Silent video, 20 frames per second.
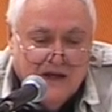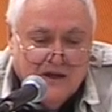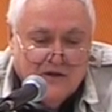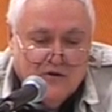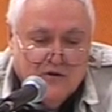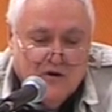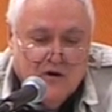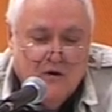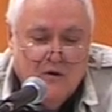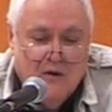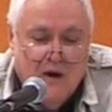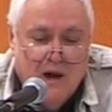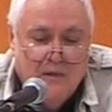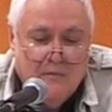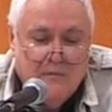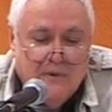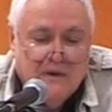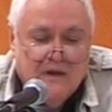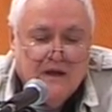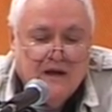grew
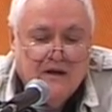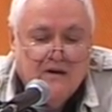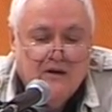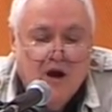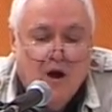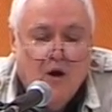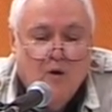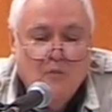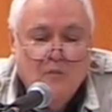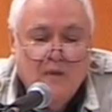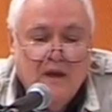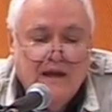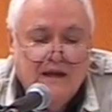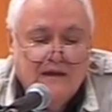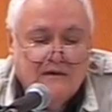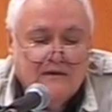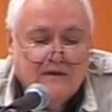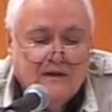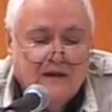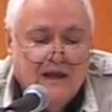up in the
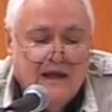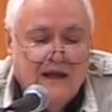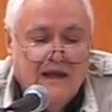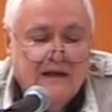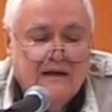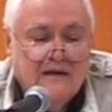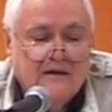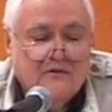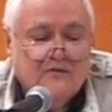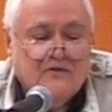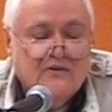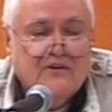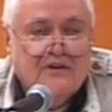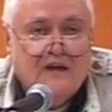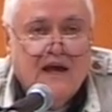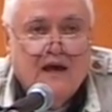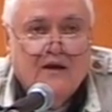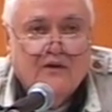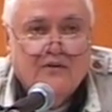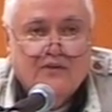no-man's land of
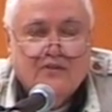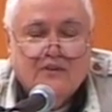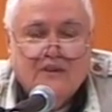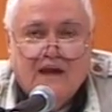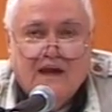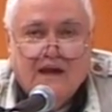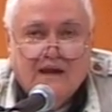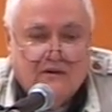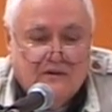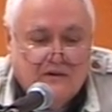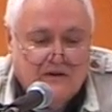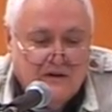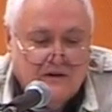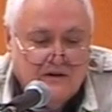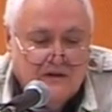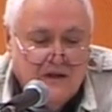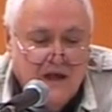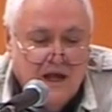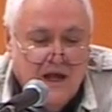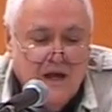South
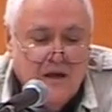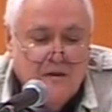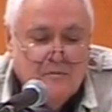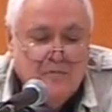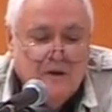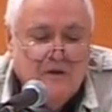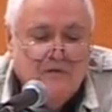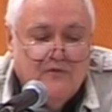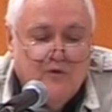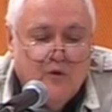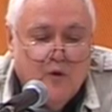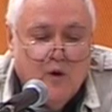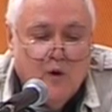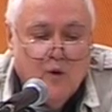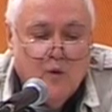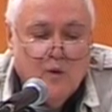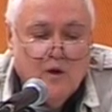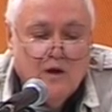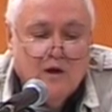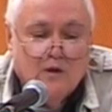Texas
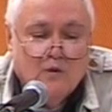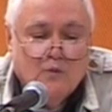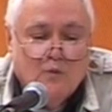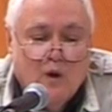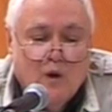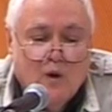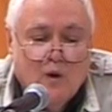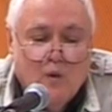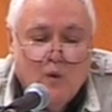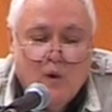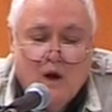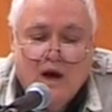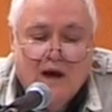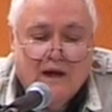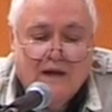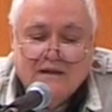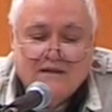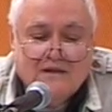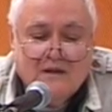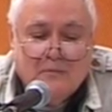before World War
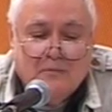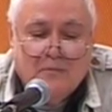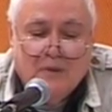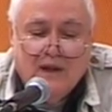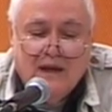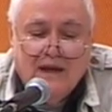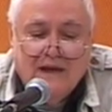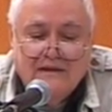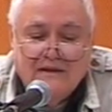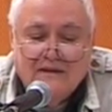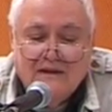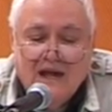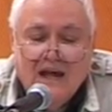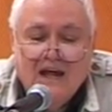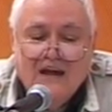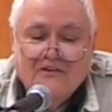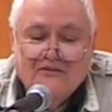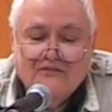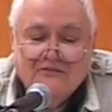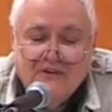I. It's a place
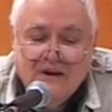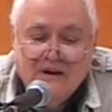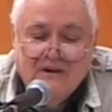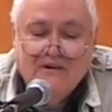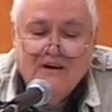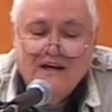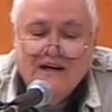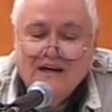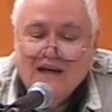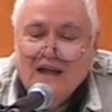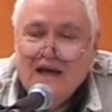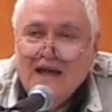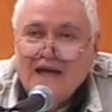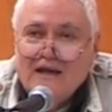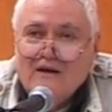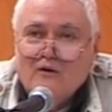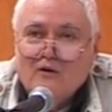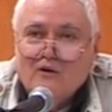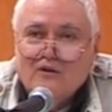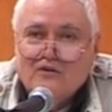very
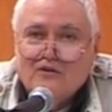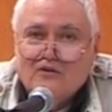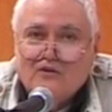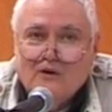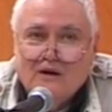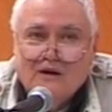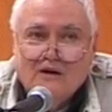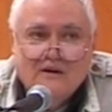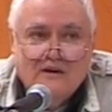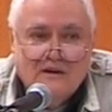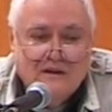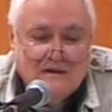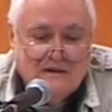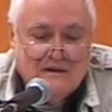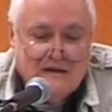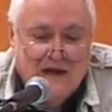like Australia's